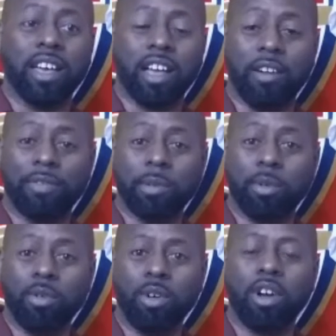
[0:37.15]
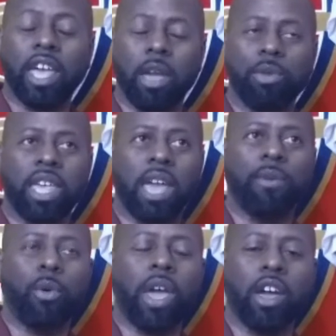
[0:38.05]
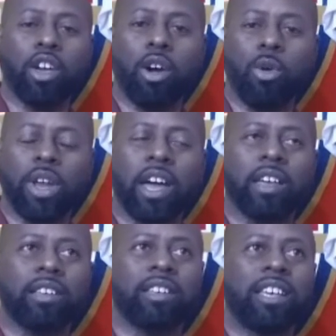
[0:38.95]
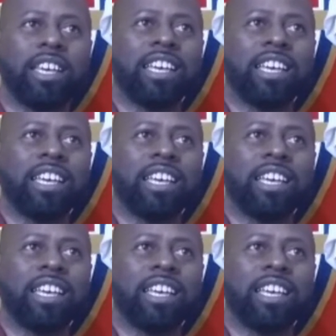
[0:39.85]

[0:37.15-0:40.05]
comfortable. Okay, we gave away a goal, and I